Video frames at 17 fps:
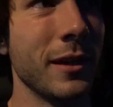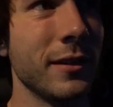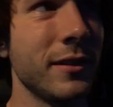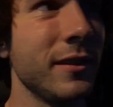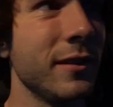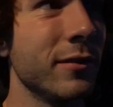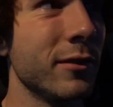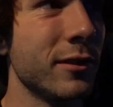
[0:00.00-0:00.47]
out,
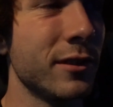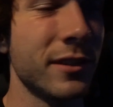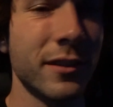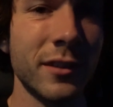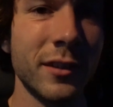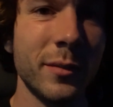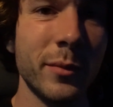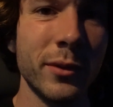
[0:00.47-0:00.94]
see if there's
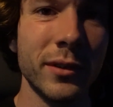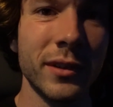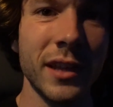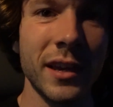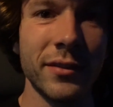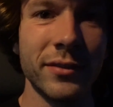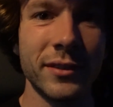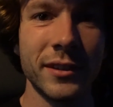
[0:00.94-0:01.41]
still any more
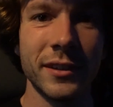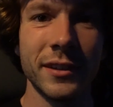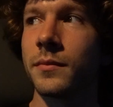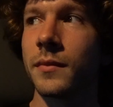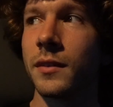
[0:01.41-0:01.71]
left.